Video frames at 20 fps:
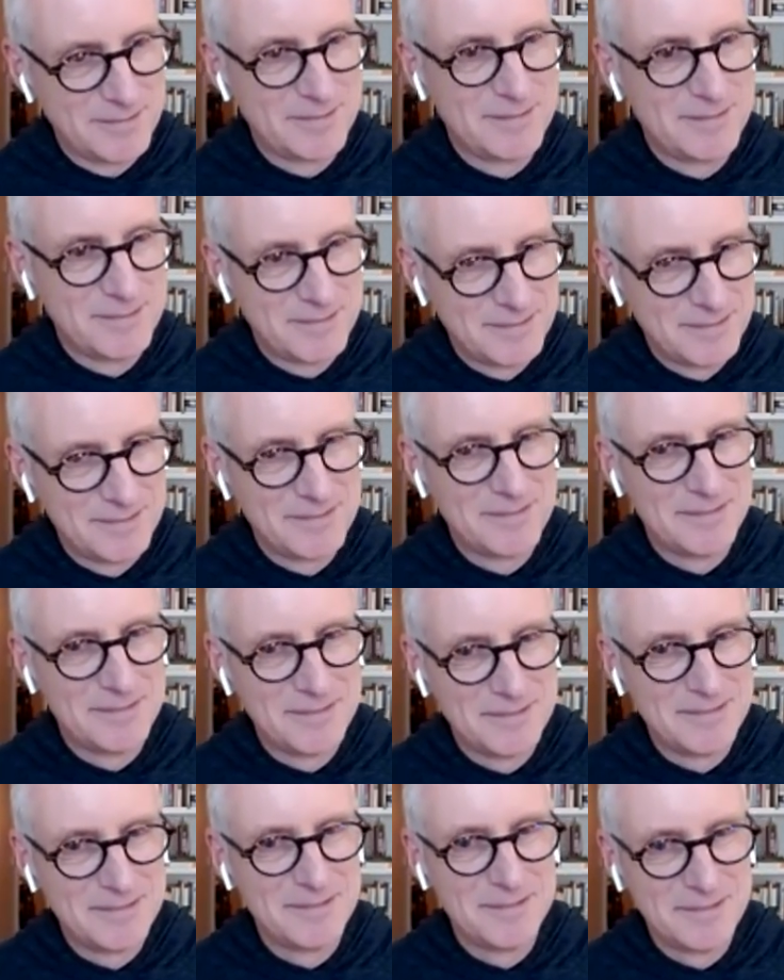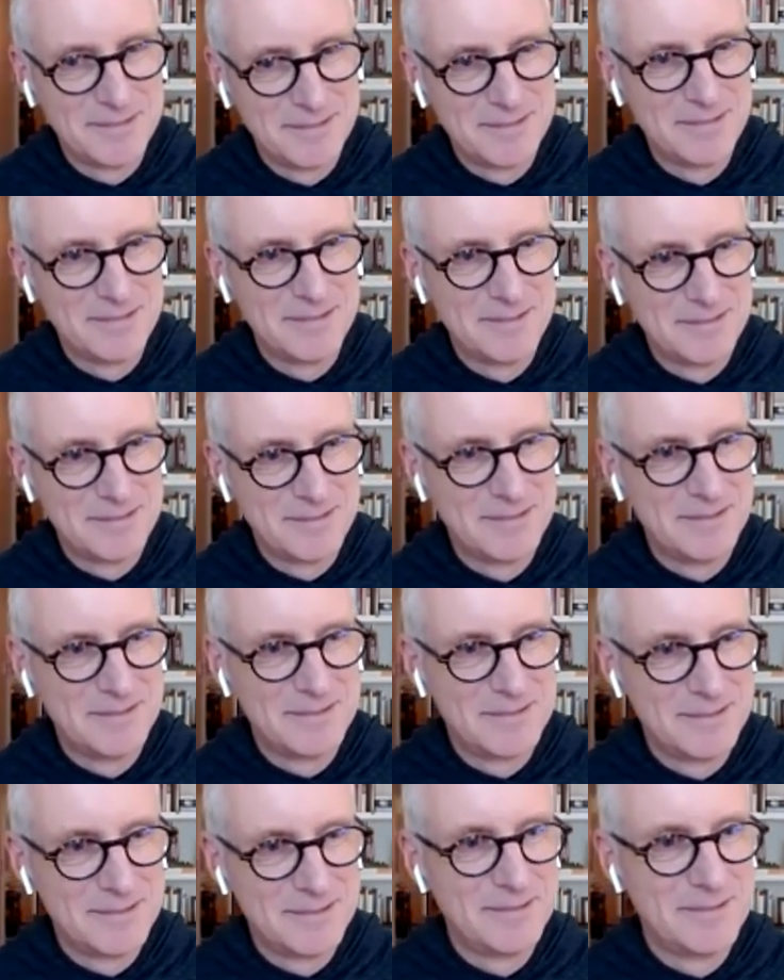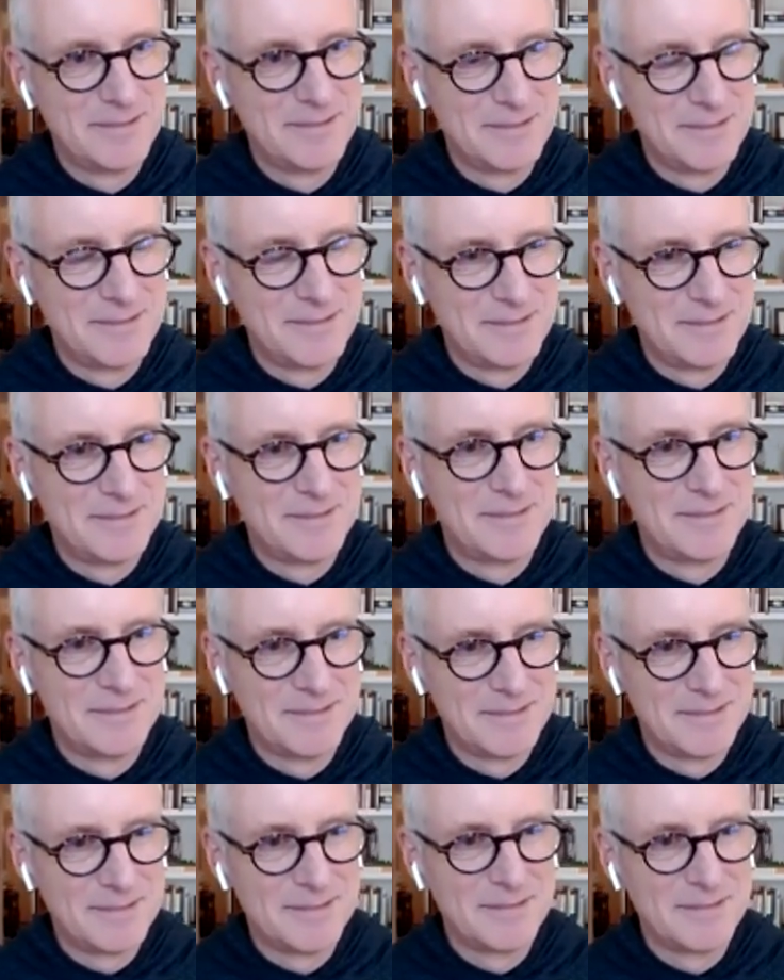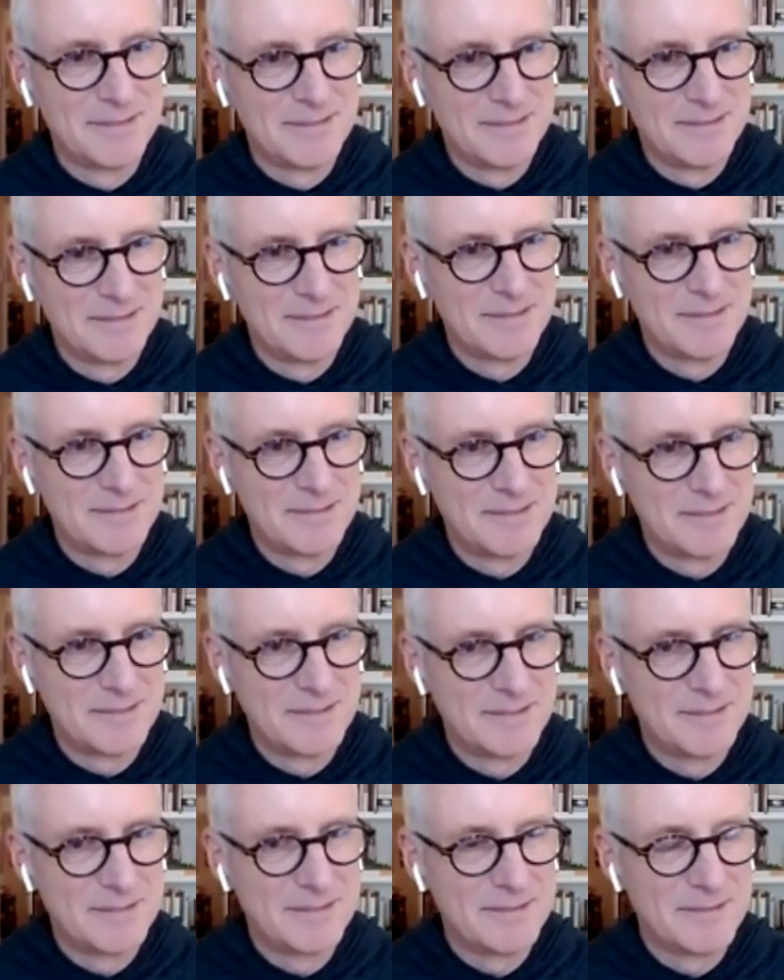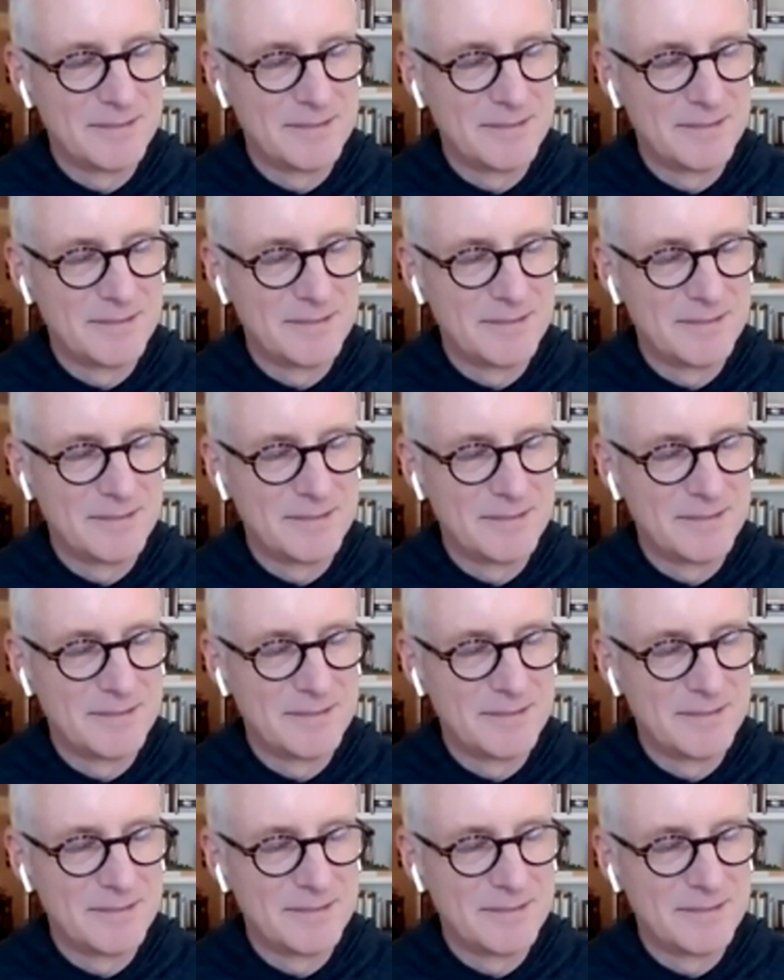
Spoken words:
No words are spoken by the person on screen.